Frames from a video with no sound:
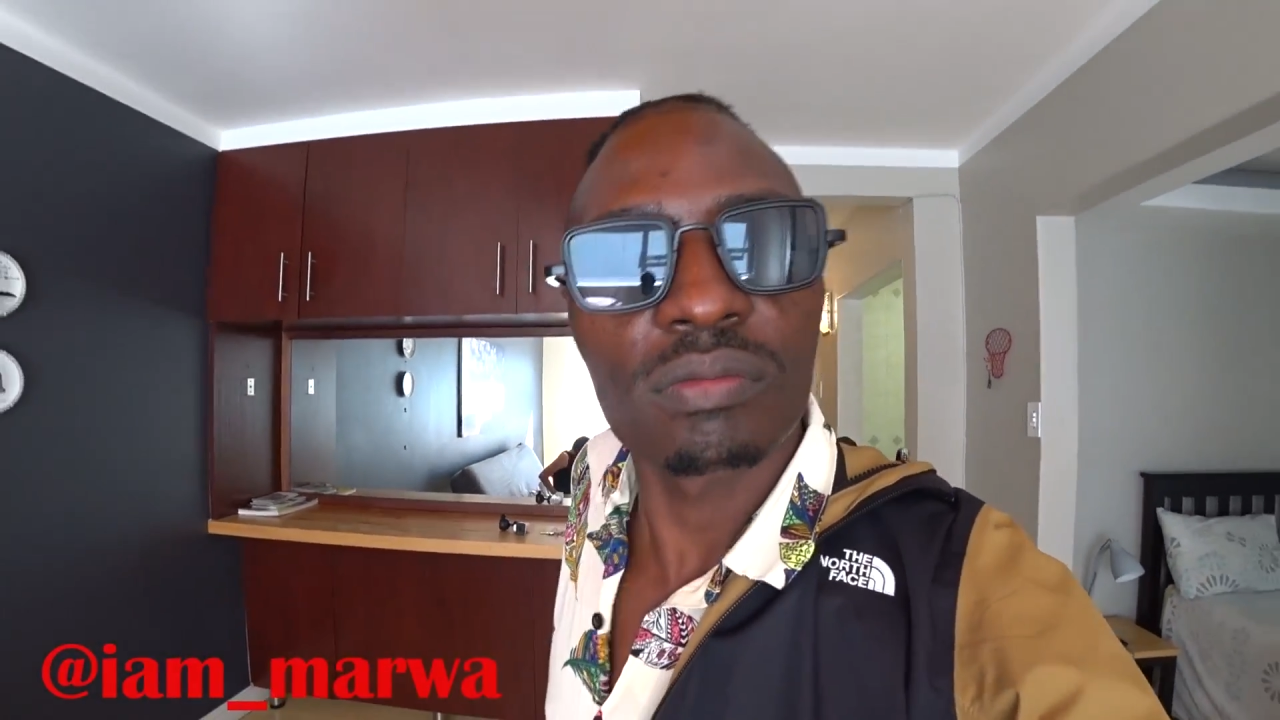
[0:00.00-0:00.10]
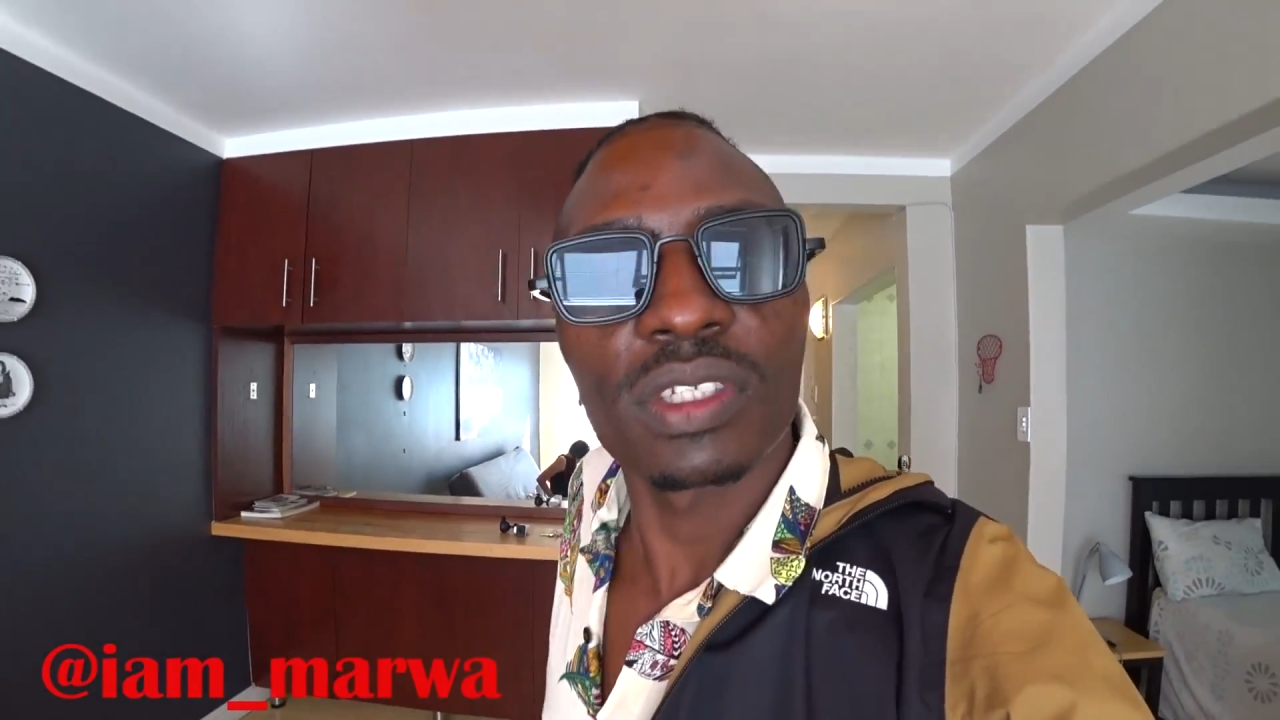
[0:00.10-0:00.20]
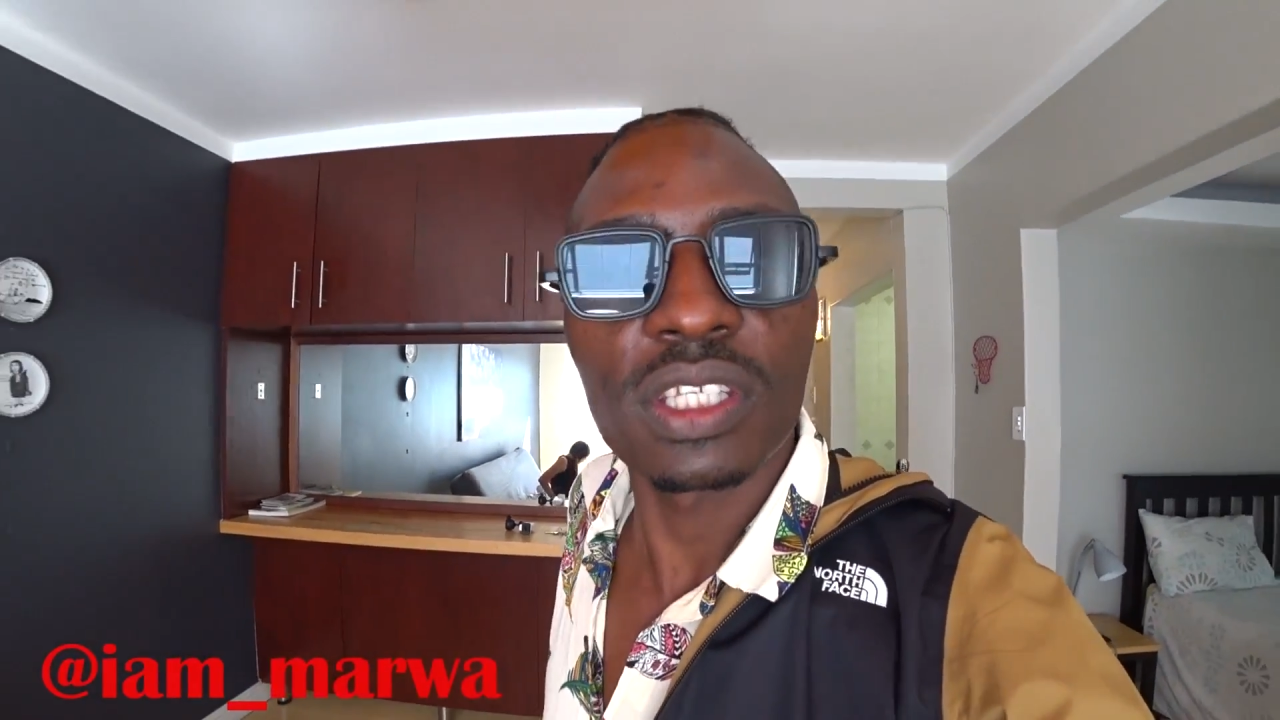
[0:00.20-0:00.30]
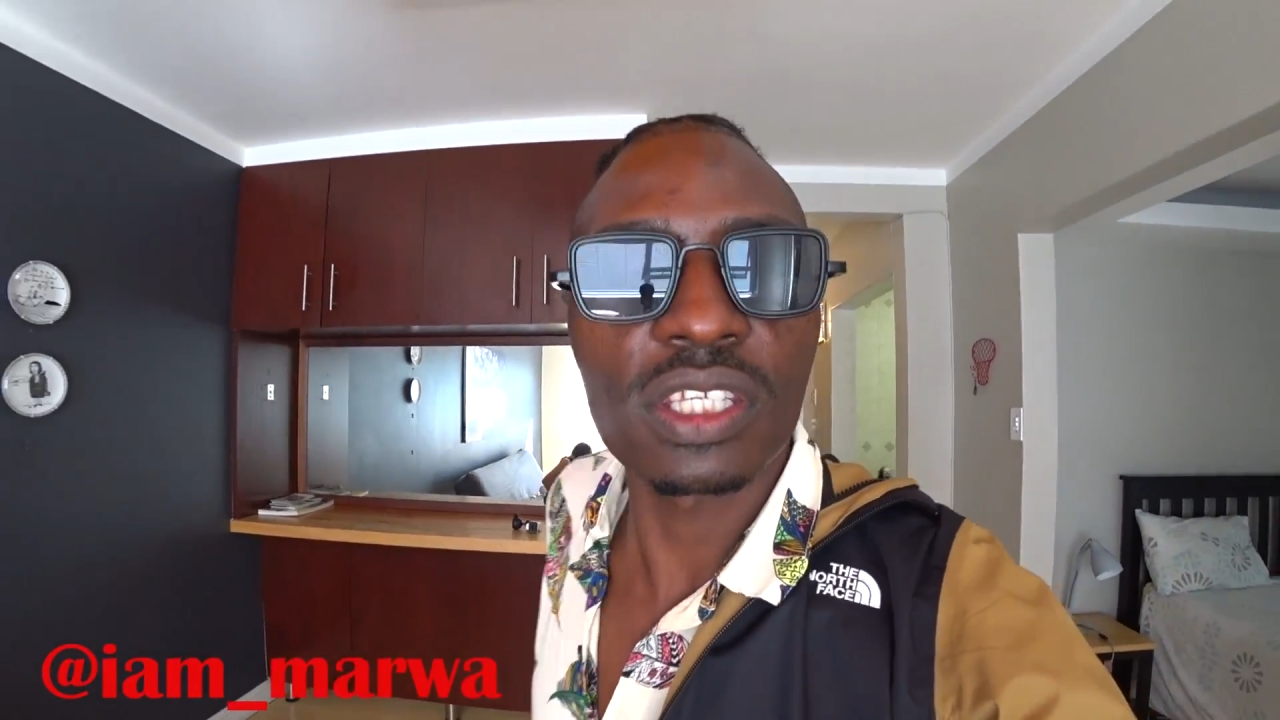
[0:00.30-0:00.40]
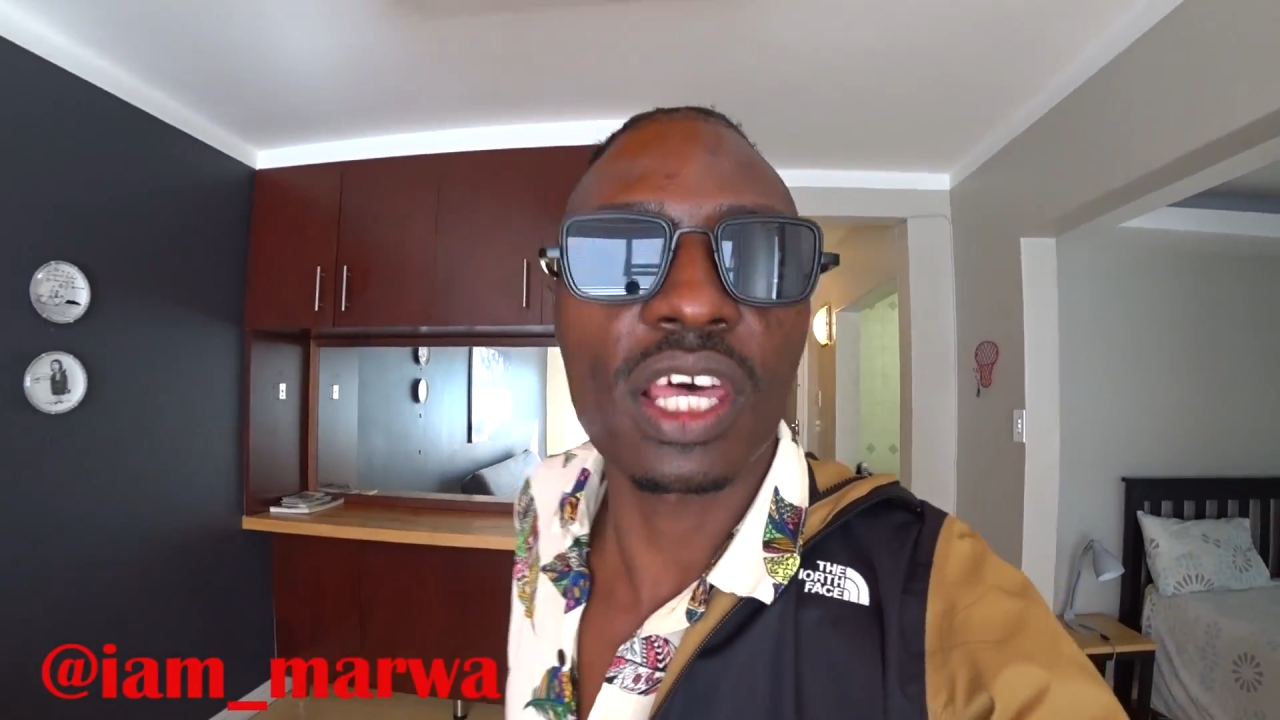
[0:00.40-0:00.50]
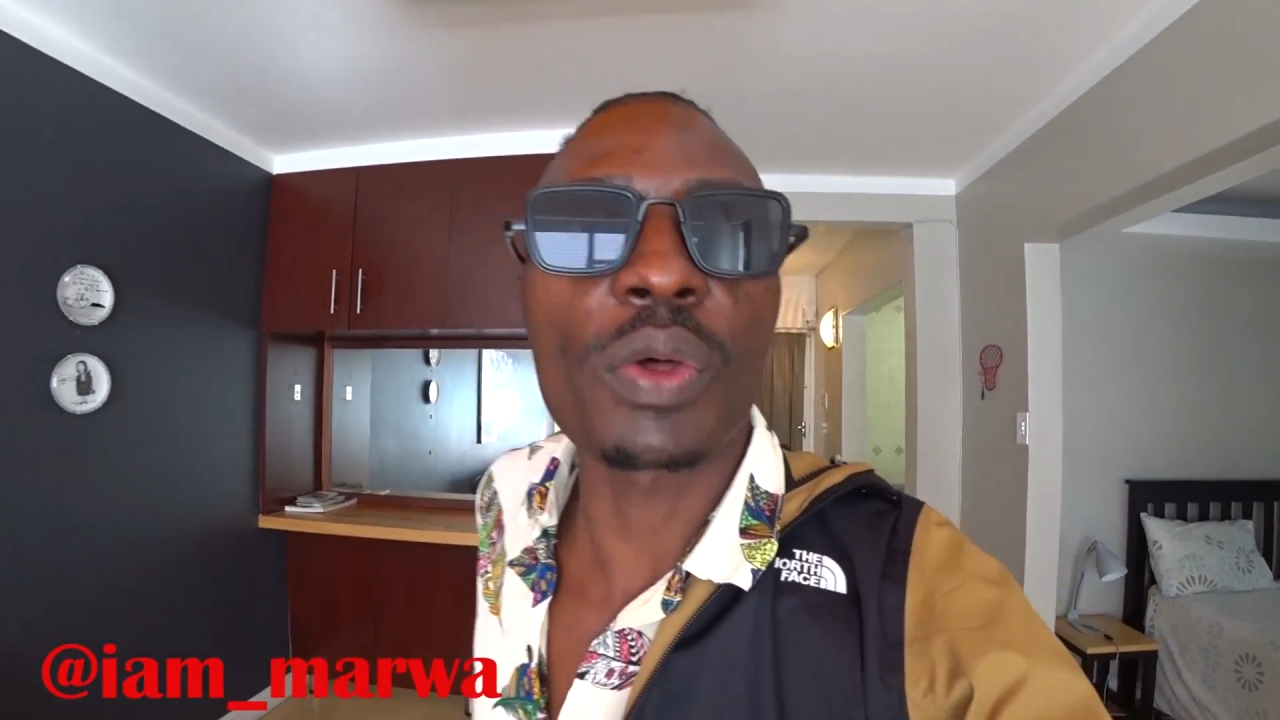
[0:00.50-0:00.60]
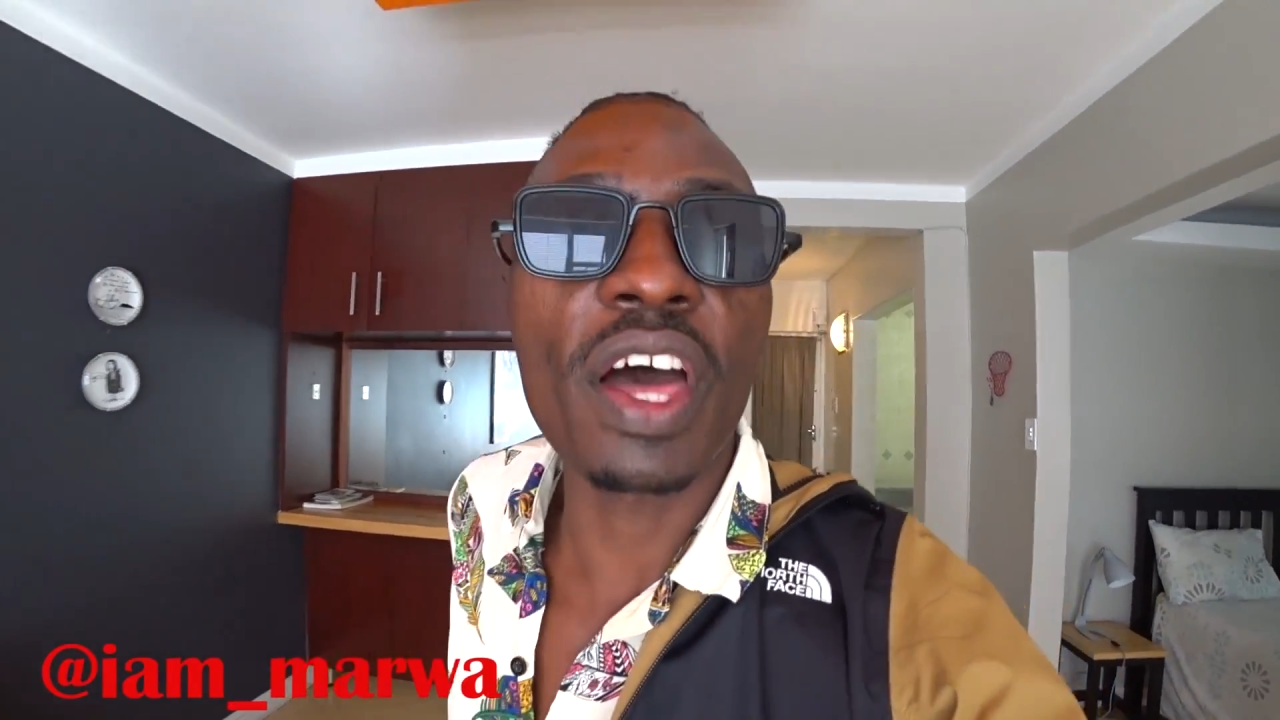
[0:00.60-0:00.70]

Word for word: South